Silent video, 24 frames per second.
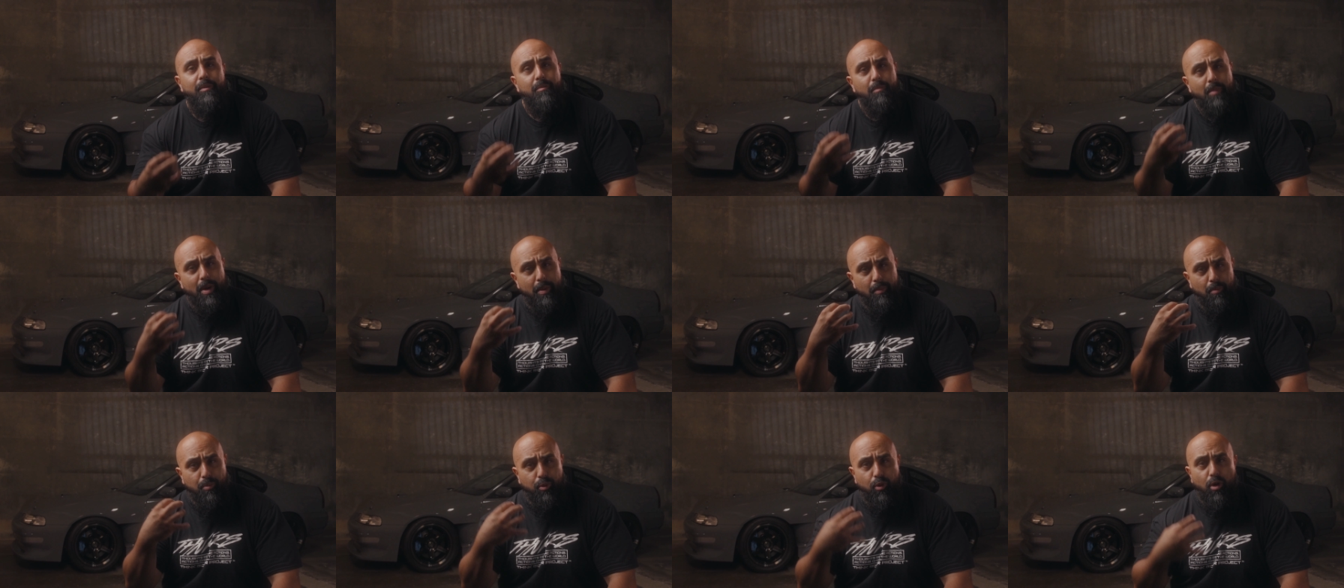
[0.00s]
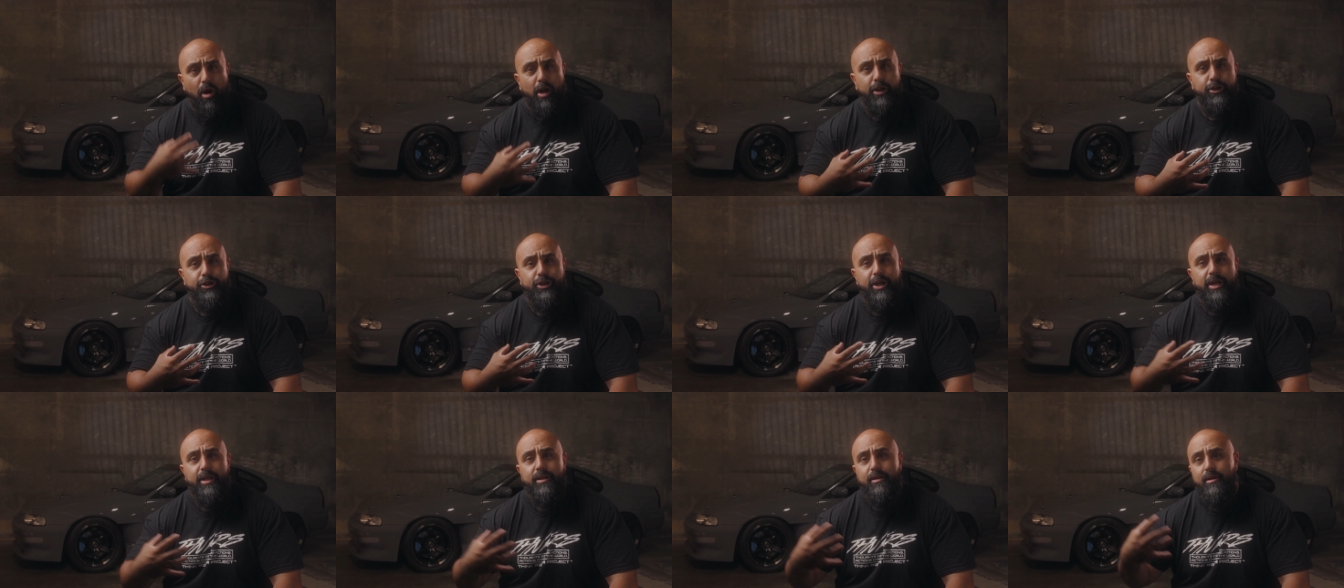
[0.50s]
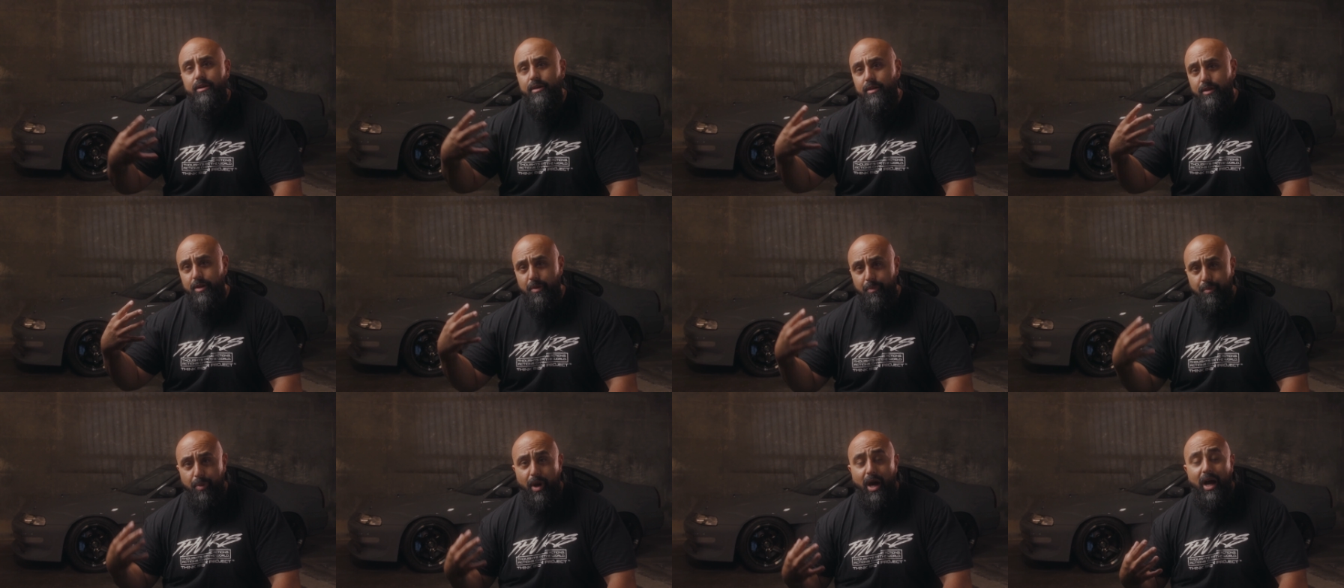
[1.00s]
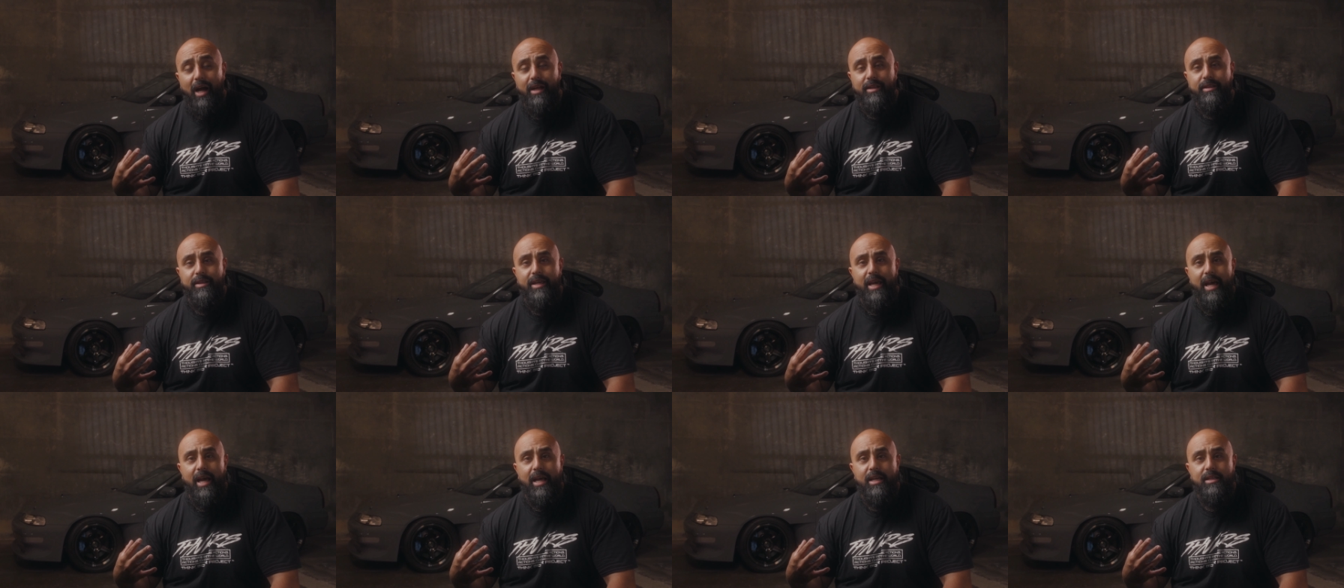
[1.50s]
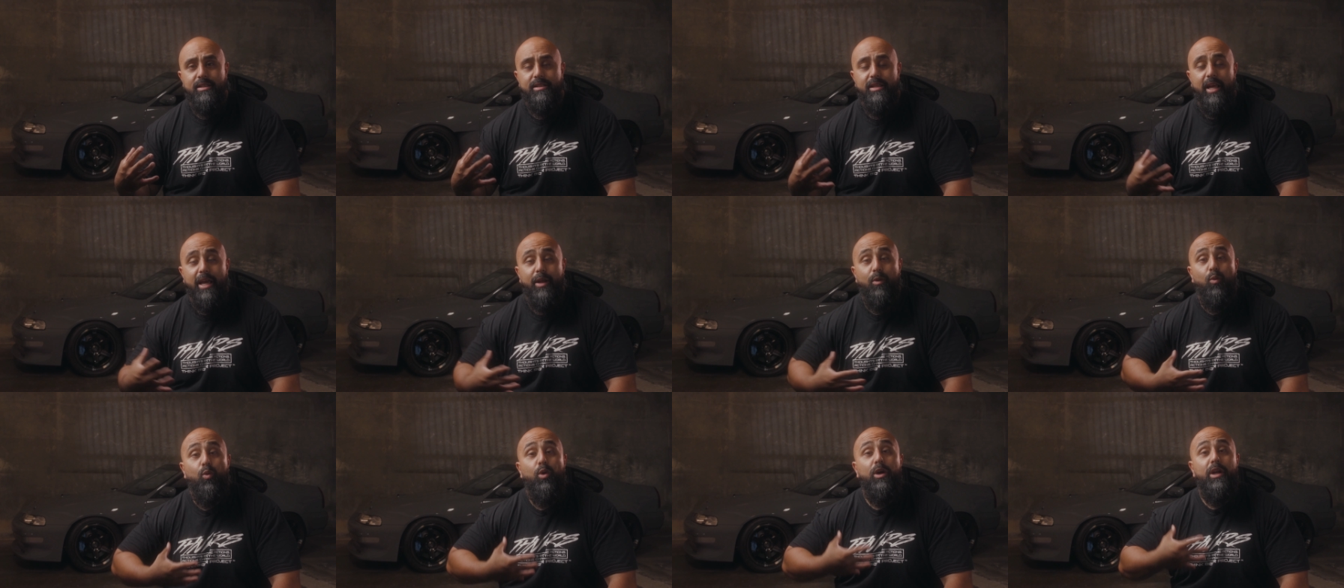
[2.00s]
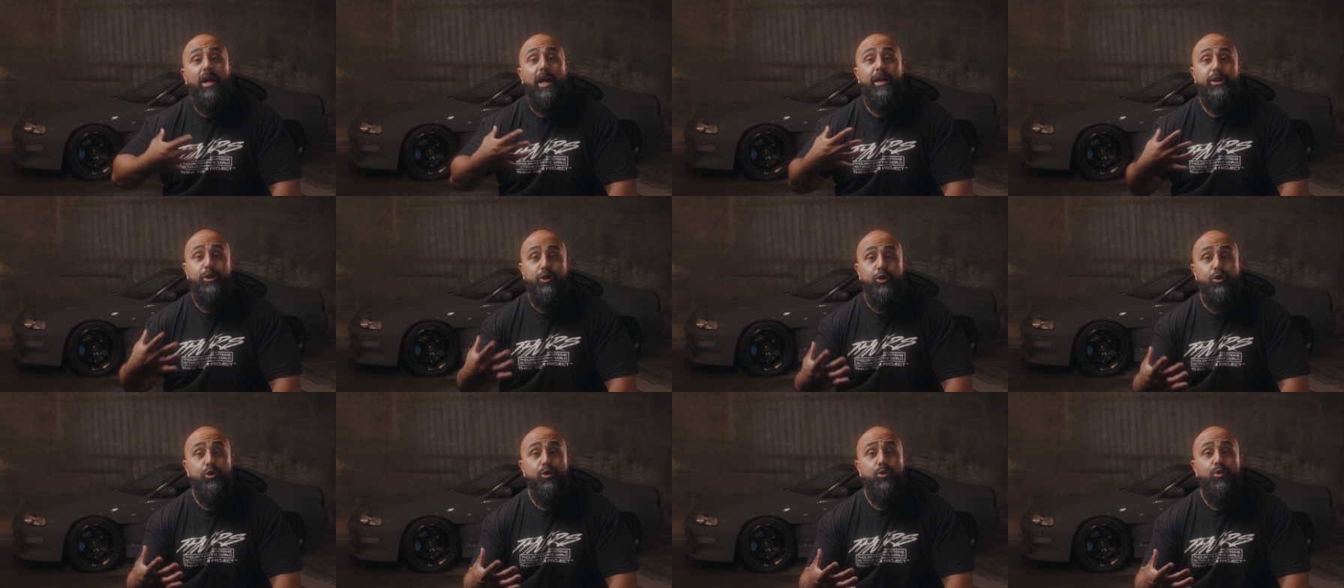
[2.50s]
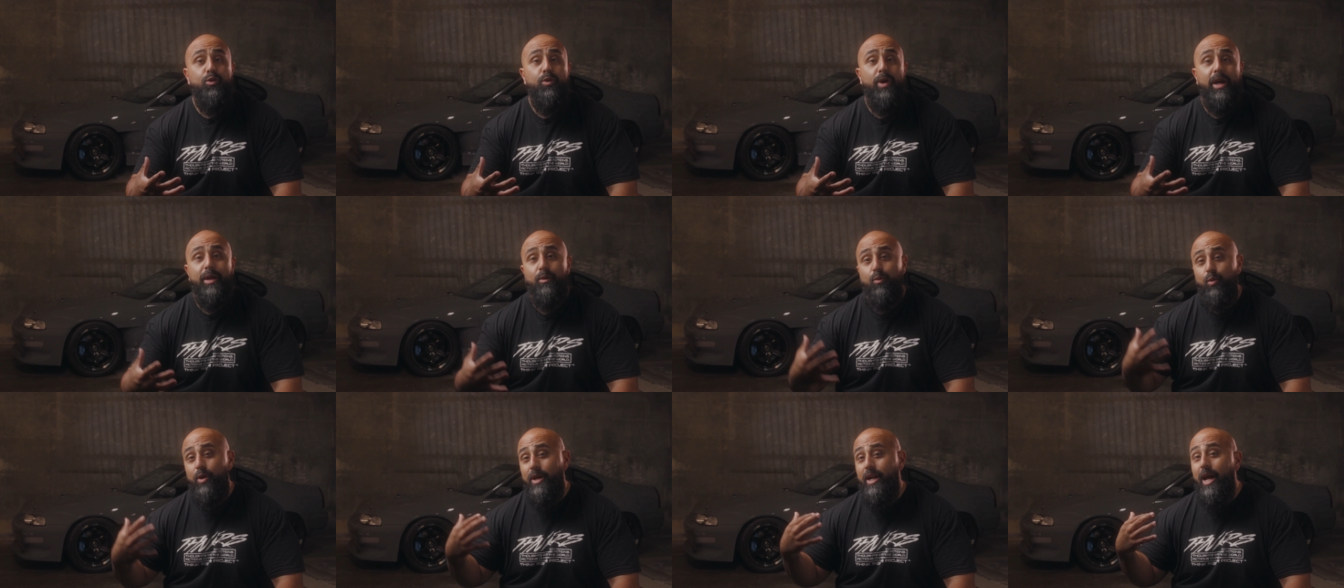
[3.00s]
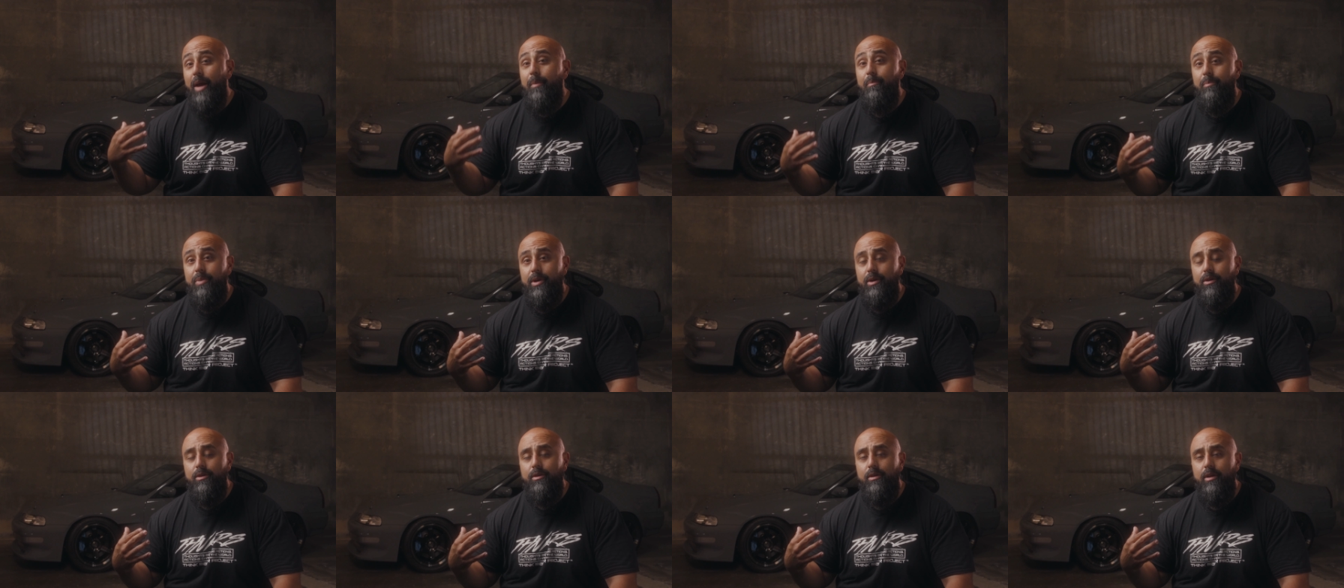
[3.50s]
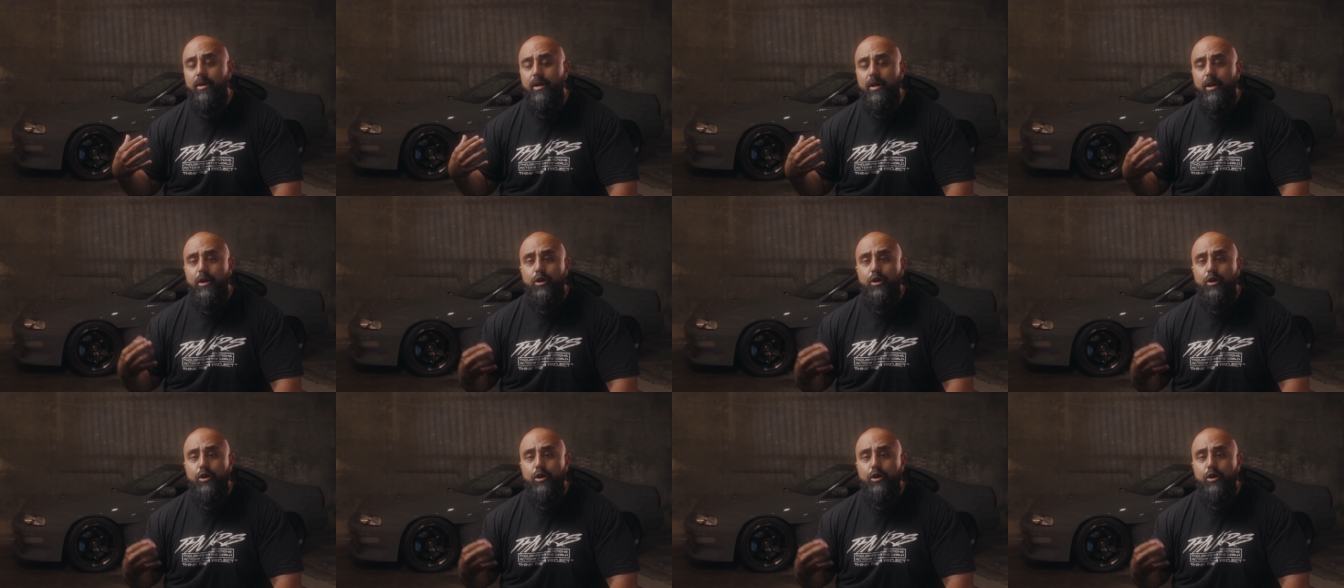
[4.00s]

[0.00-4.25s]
my project, the podcast, and what I do and what I built,